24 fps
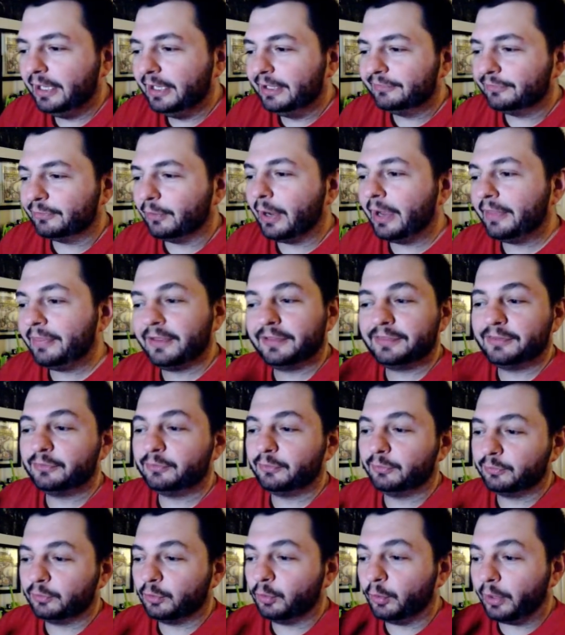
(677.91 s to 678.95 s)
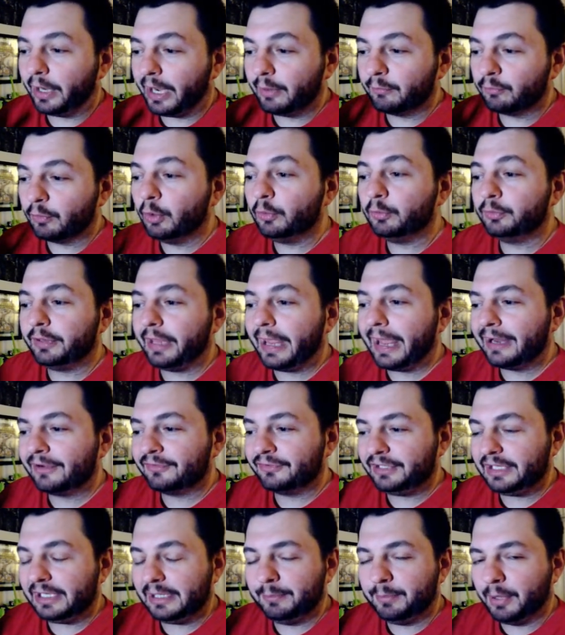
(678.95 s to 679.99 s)
So I thought this was cool, and I wrote
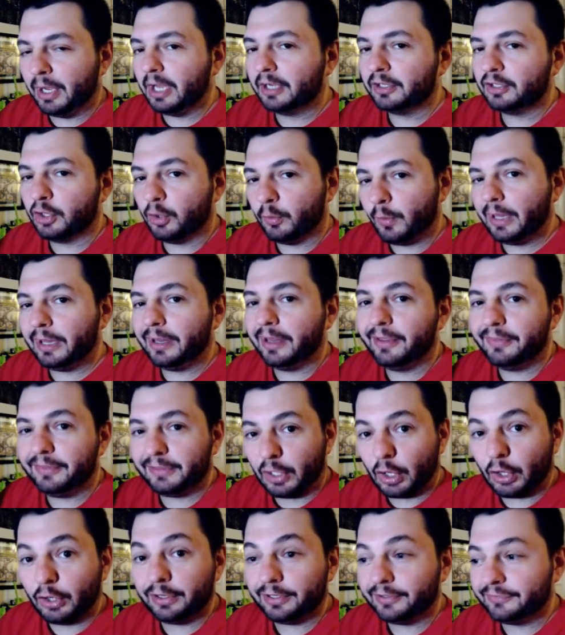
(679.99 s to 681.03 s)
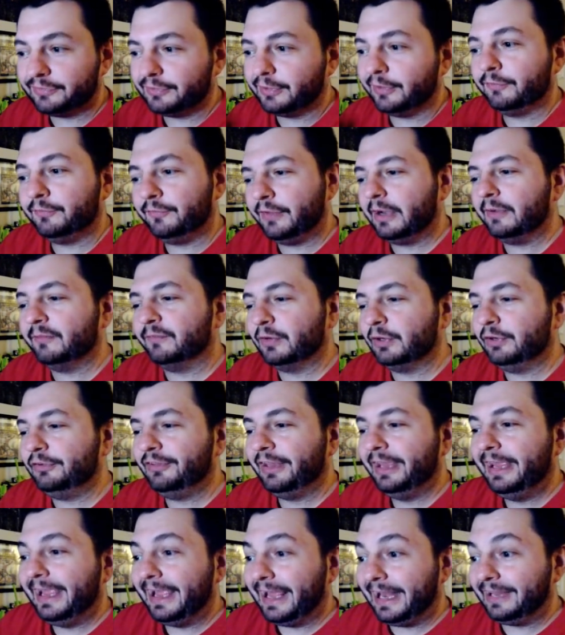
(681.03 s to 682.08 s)
actually Iban Coello, the artist of Venomverse,
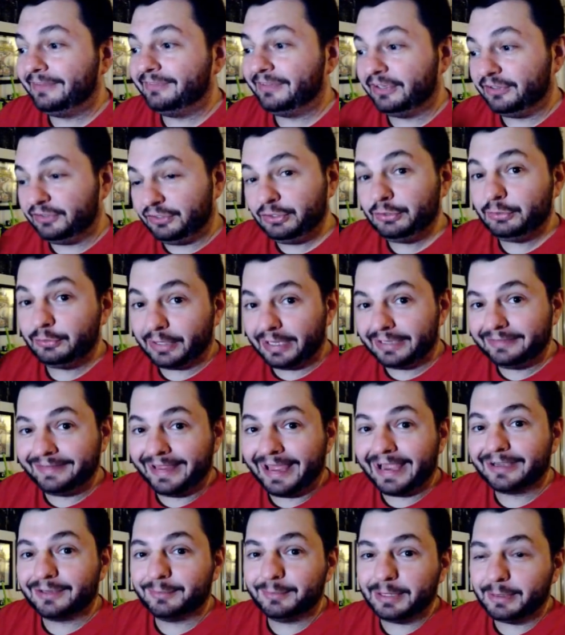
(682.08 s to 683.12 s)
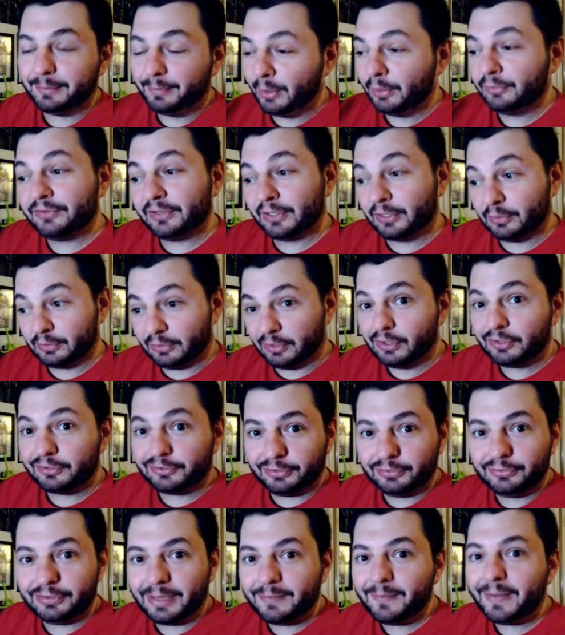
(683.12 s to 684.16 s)
and I said, dude, I tagged him in the post. I go, look,
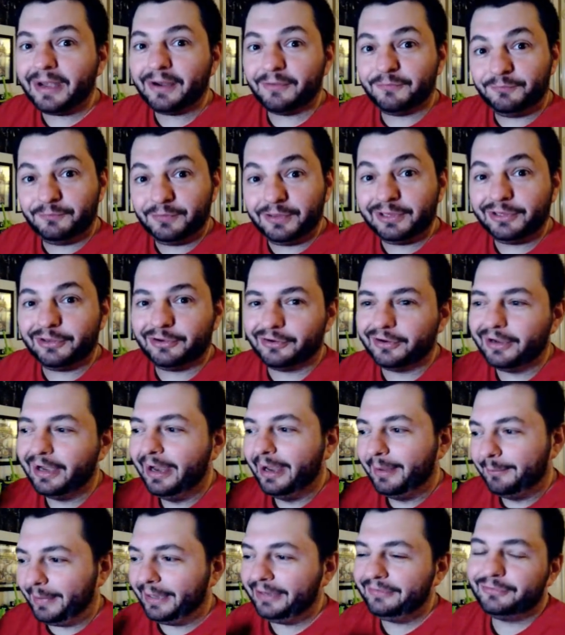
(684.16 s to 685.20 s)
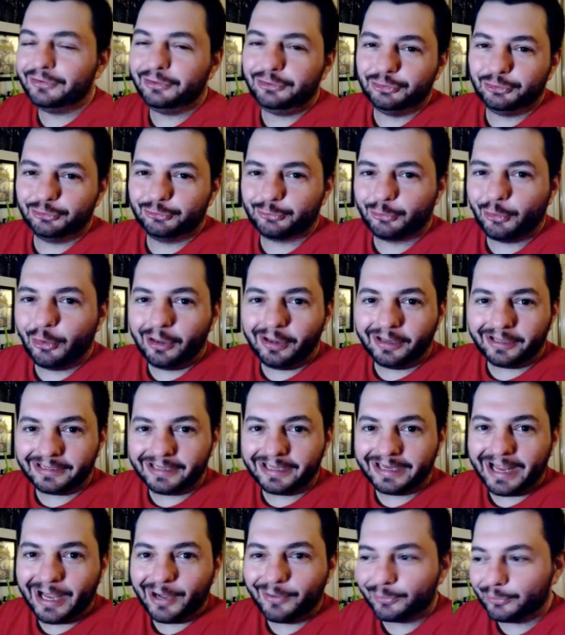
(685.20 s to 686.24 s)
dude, they made a figure based on your drawing.
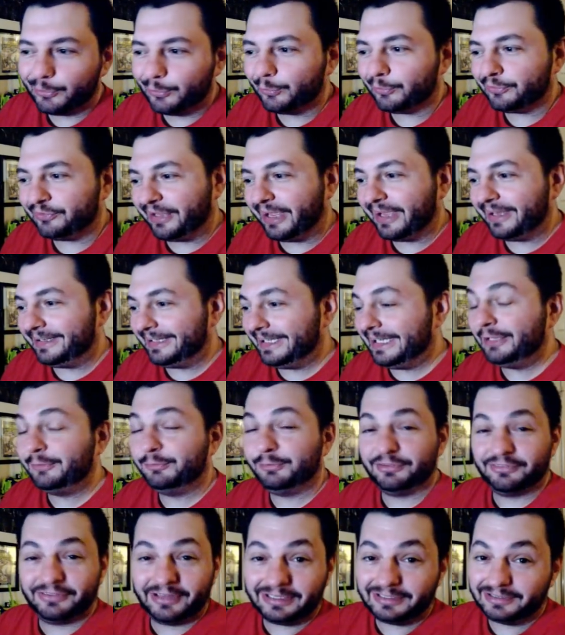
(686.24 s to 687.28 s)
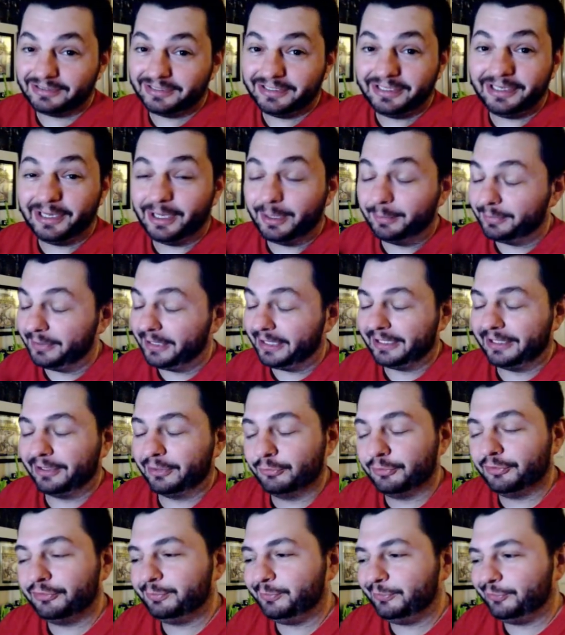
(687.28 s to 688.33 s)
Like, how cool is that? And he was like lit up like a
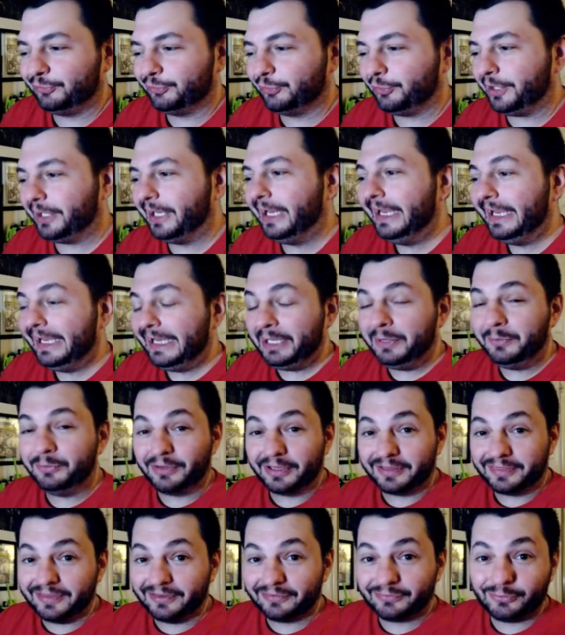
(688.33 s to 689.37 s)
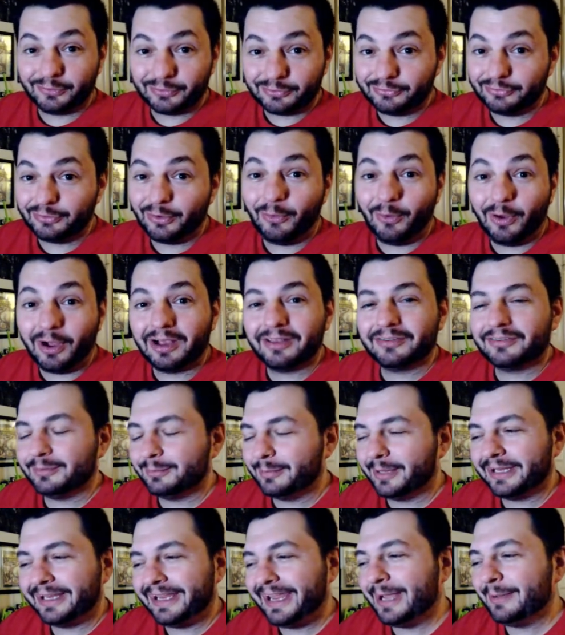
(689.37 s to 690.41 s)
Christmas tree. He was like, this looks so awesome.
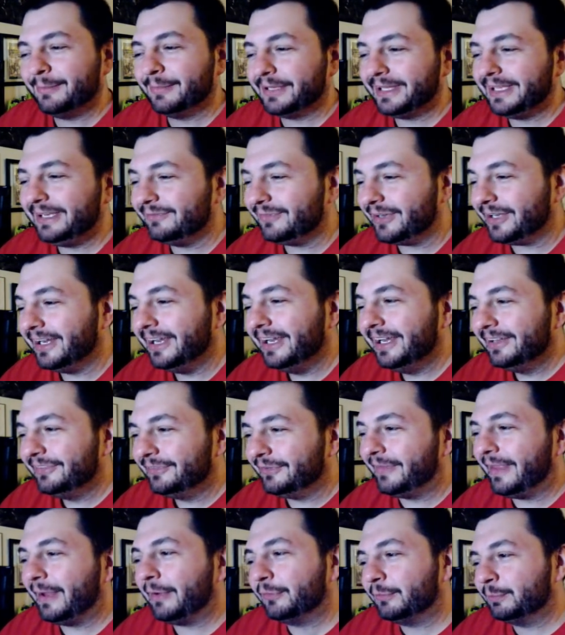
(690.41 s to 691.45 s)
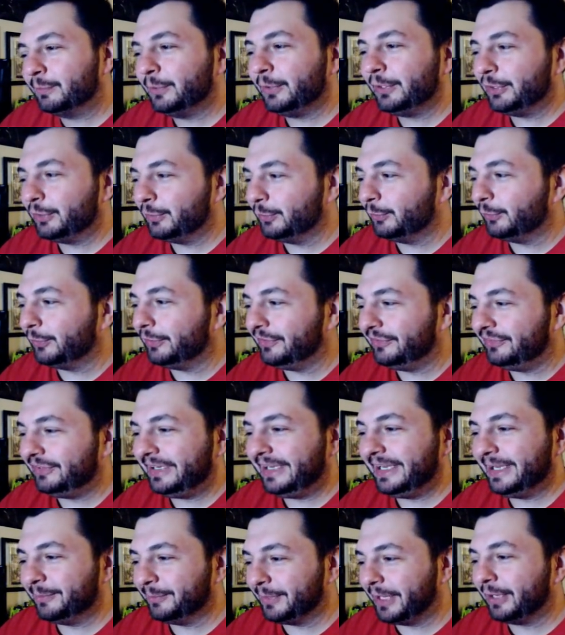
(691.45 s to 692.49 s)
I can't believe it. So that was pretty cool to see
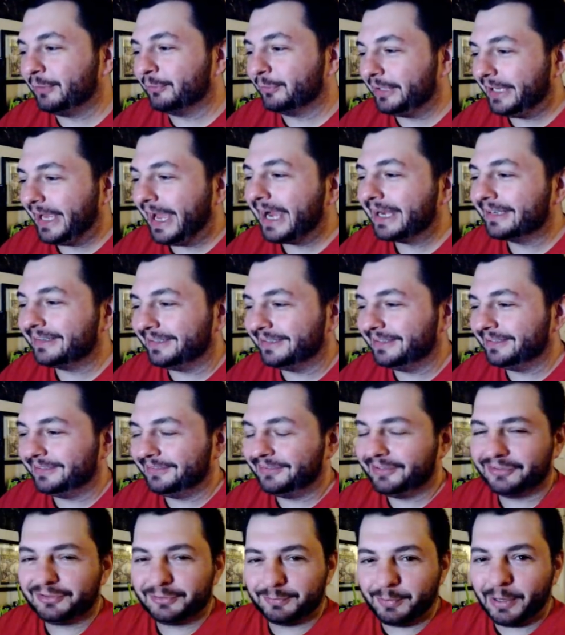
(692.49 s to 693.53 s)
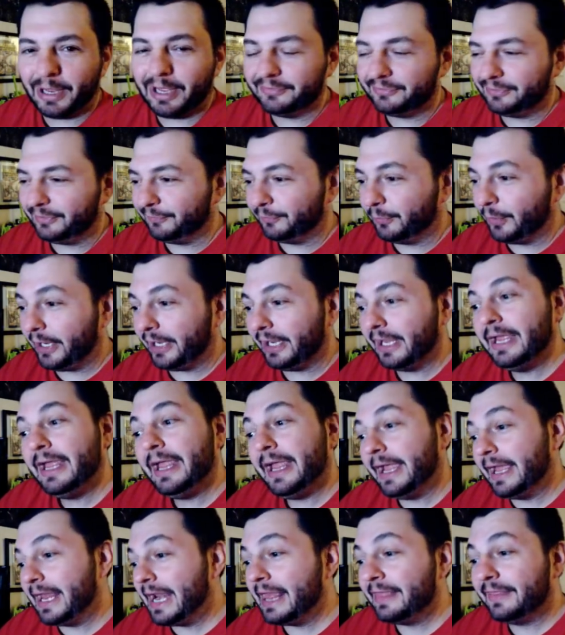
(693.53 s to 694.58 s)
him like react in such a positive way.
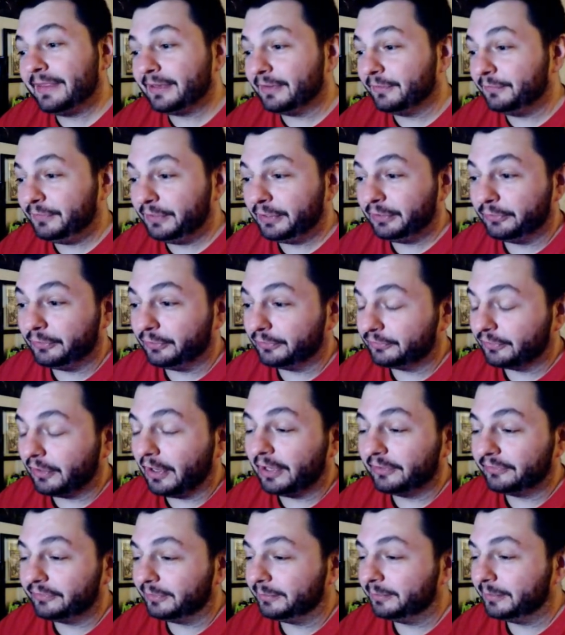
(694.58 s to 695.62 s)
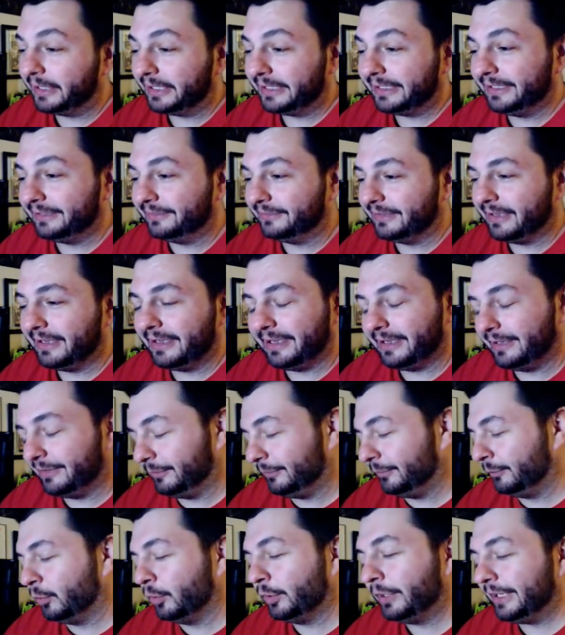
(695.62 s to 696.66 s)
And I think the figure looks awesome. Like it's, uh,
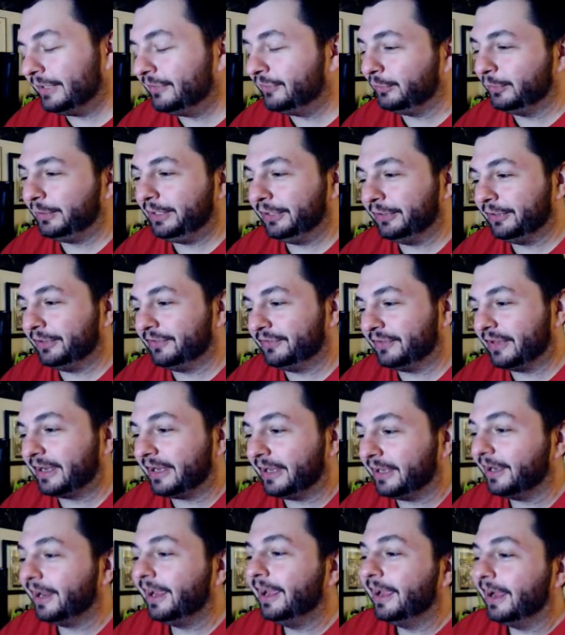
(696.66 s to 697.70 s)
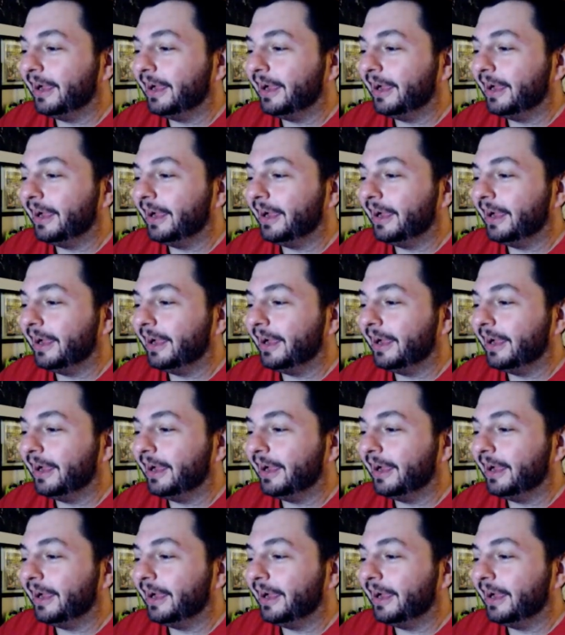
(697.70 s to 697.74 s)
we'll get to it here in a second.